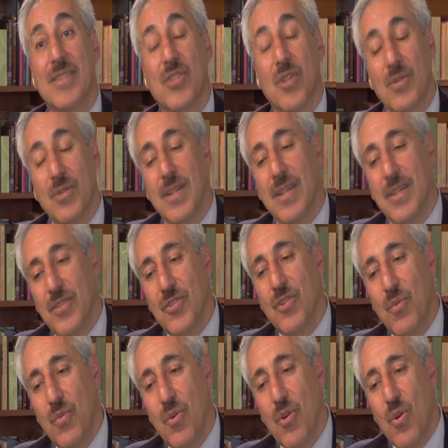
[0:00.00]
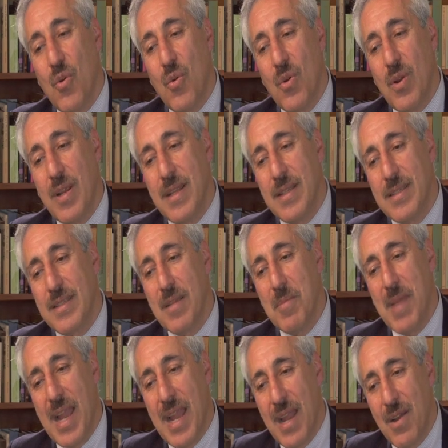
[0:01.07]
So
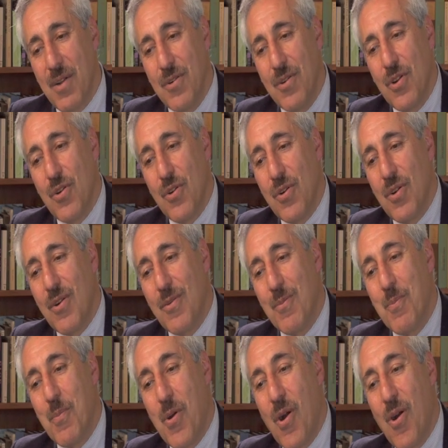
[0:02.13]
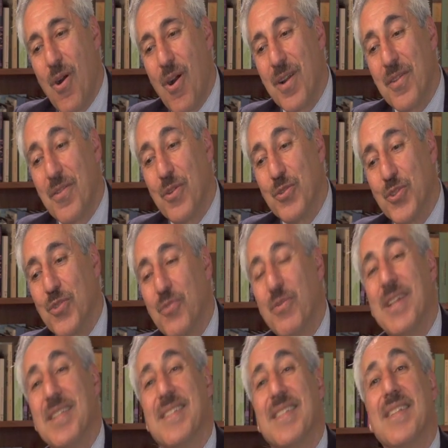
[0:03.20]
somehow part of those
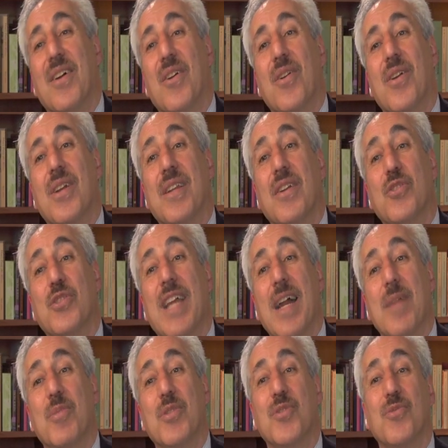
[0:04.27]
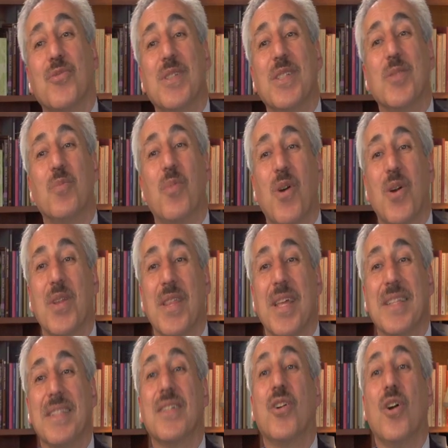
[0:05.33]
threads in our tapestry is part of that
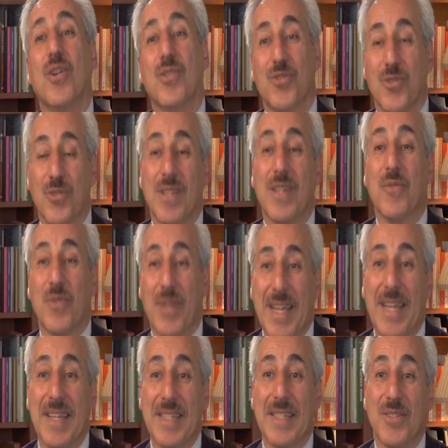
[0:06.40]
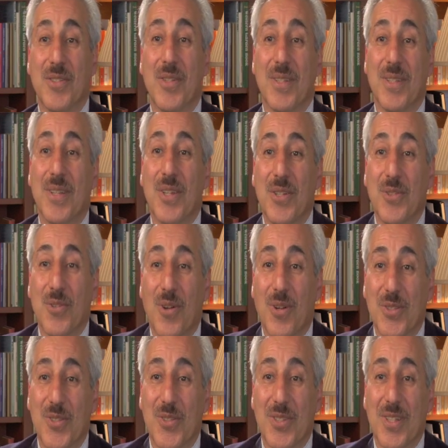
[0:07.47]
culture that we're adding to our
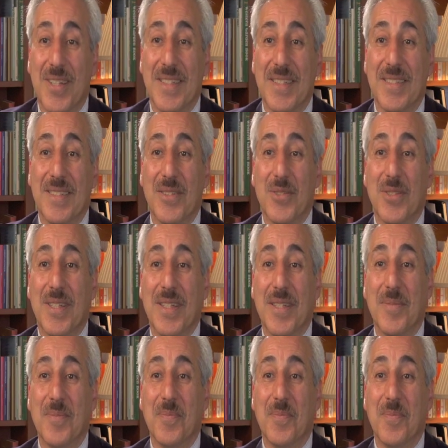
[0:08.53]
societies here today.